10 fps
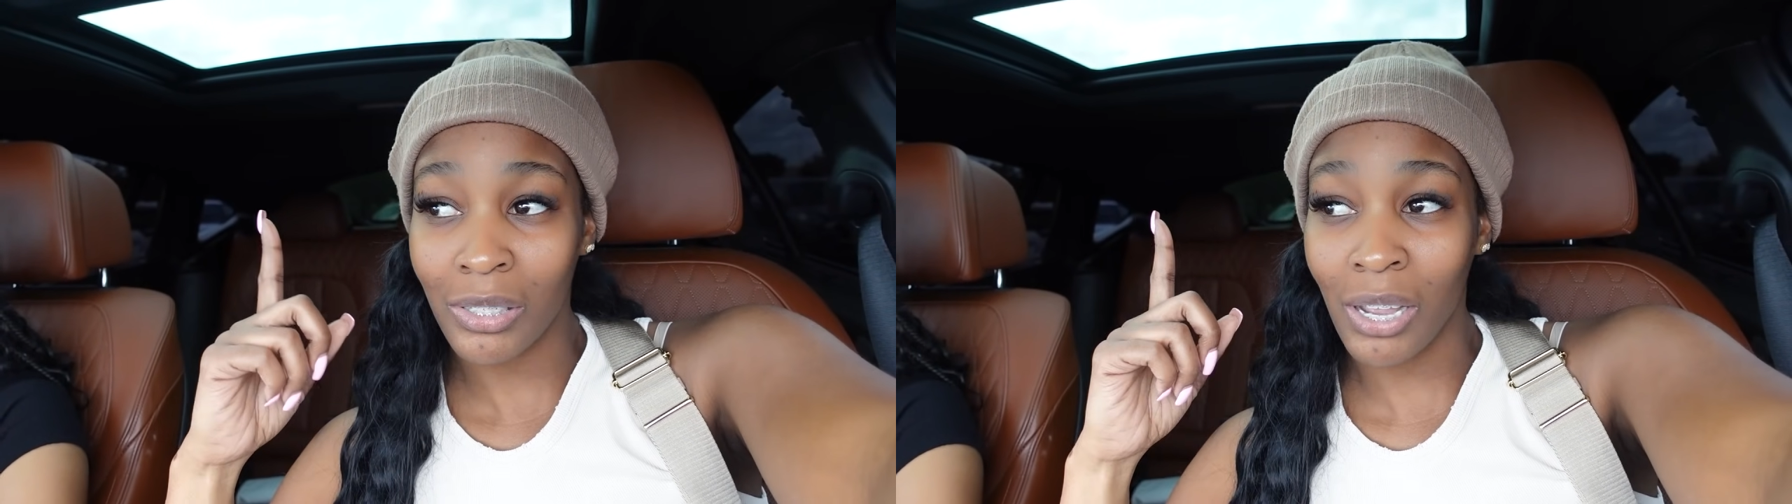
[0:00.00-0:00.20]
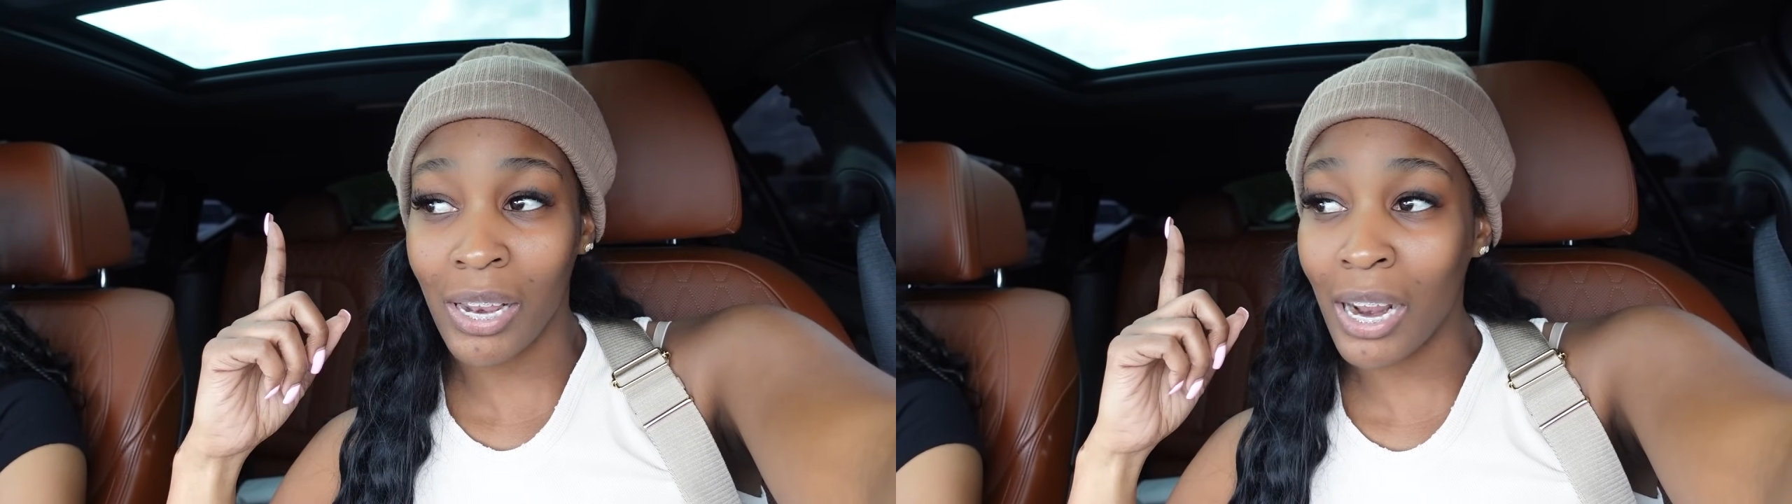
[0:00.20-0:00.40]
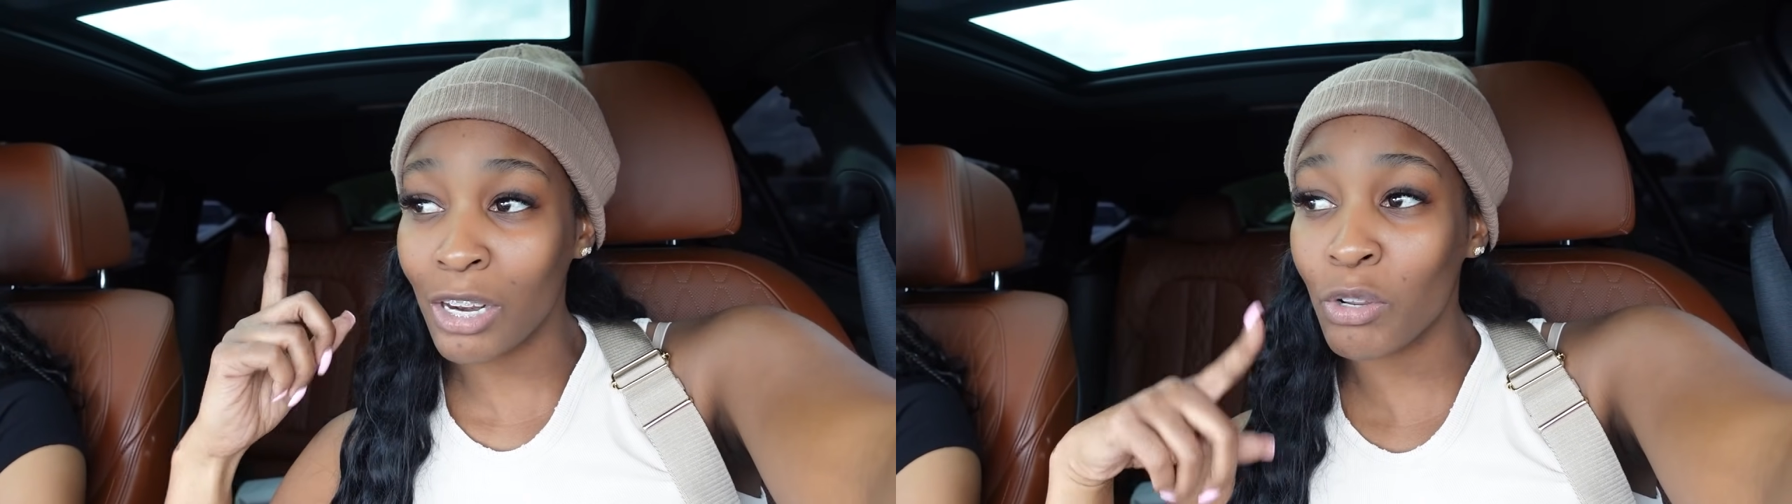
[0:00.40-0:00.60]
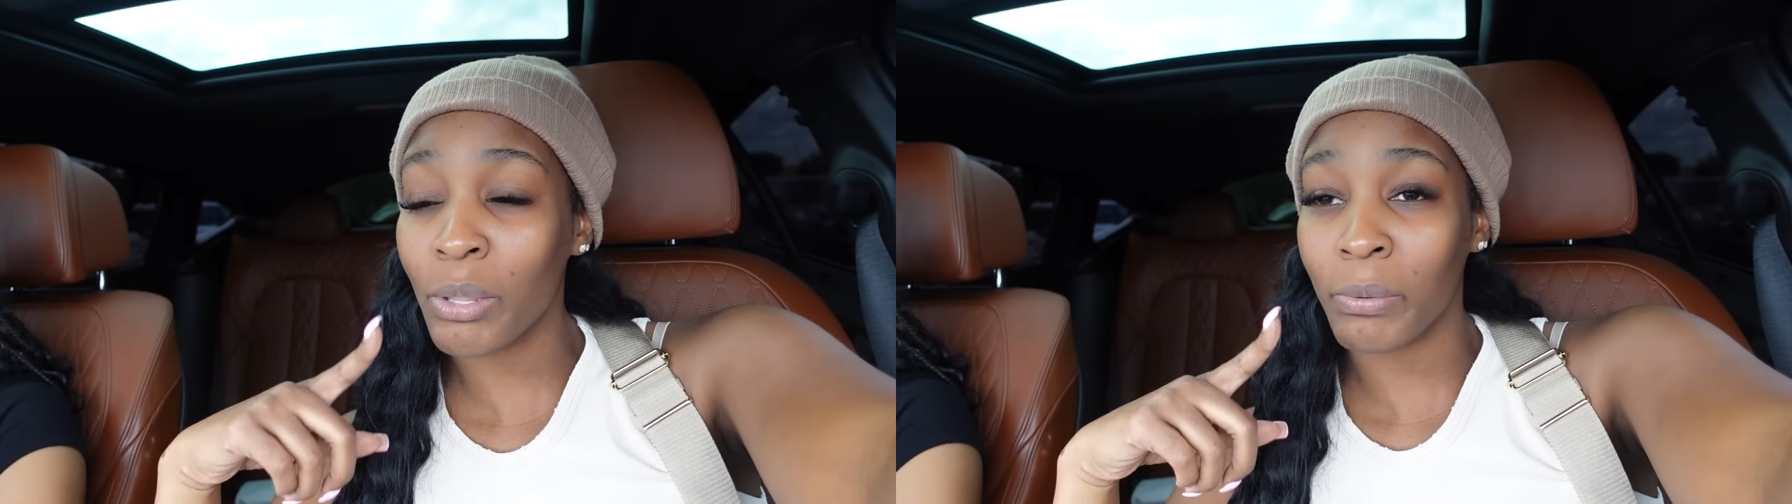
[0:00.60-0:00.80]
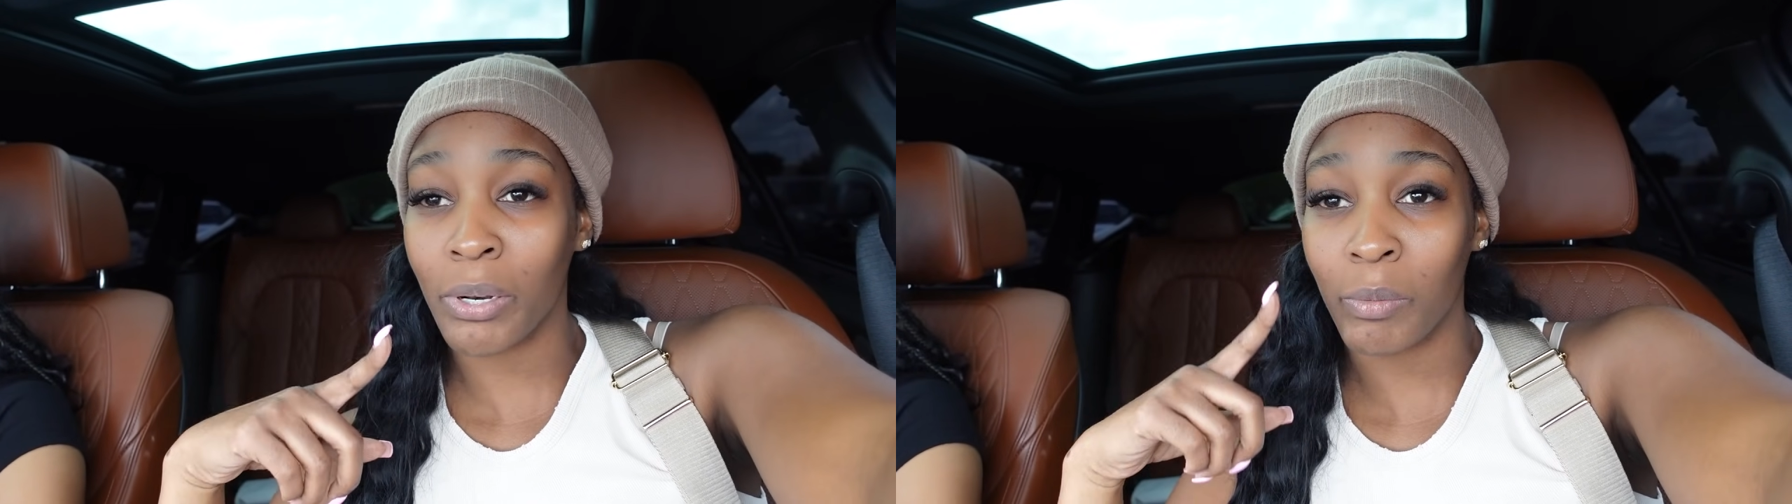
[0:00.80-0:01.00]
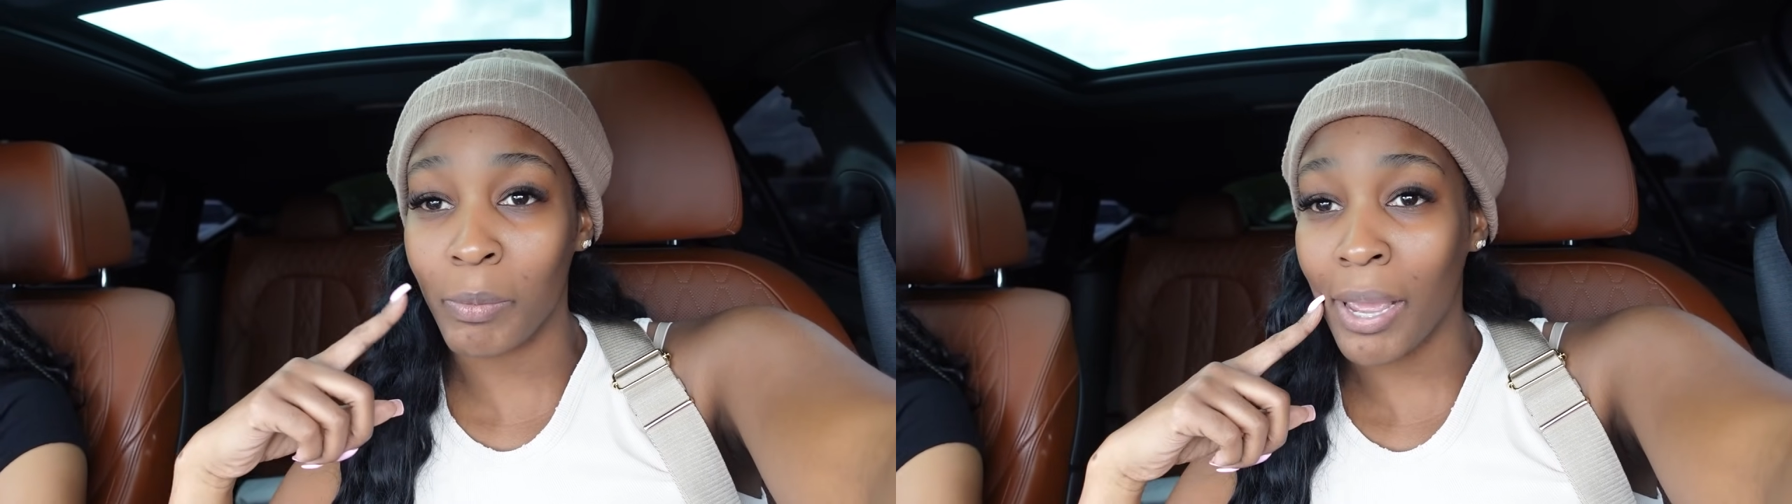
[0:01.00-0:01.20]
So, and I knew they were gonna be